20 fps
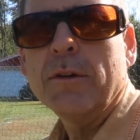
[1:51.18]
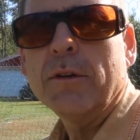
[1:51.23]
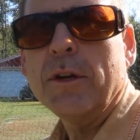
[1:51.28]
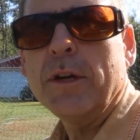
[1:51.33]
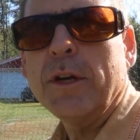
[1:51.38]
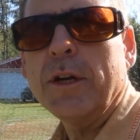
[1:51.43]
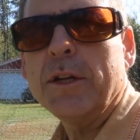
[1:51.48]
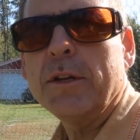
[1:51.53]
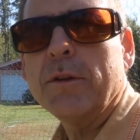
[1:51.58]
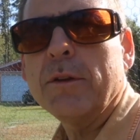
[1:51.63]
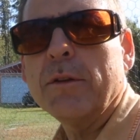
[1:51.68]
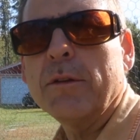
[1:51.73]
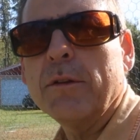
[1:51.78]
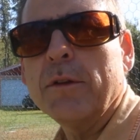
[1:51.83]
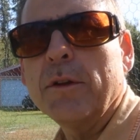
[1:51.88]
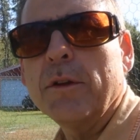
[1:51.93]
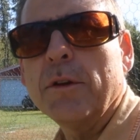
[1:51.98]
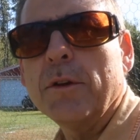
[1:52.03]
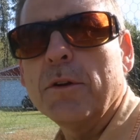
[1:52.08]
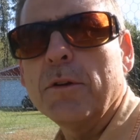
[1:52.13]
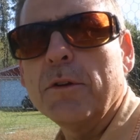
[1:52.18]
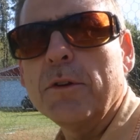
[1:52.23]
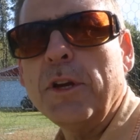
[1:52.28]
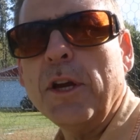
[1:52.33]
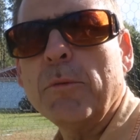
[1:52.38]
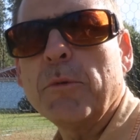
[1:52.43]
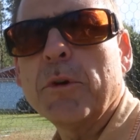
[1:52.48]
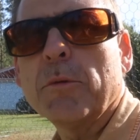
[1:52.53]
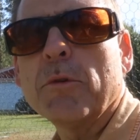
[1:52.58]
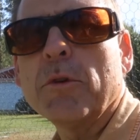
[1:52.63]
And yeah,
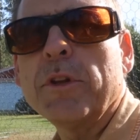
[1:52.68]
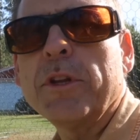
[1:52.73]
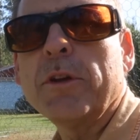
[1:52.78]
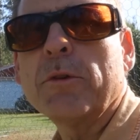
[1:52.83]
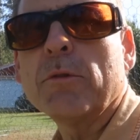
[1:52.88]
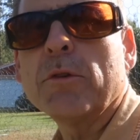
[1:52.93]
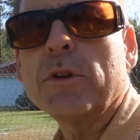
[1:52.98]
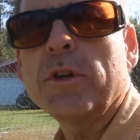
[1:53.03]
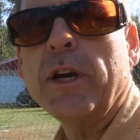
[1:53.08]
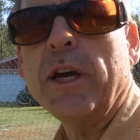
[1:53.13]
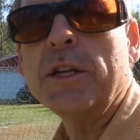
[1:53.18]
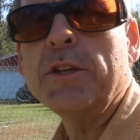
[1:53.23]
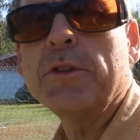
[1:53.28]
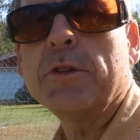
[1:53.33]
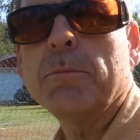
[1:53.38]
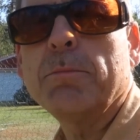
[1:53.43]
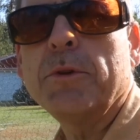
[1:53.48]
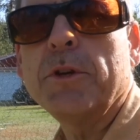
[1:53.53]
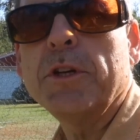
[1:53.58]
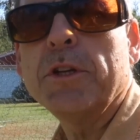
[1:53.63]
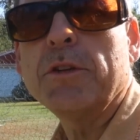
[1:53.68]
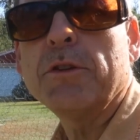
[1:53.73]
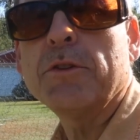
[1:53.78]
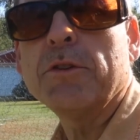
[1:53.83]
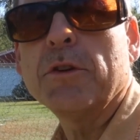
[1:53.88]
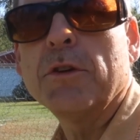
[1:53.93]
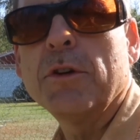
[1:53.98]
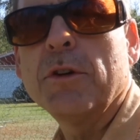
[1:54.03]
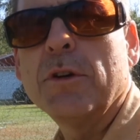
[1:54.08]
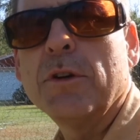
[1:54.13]
we really grew attached to Peach.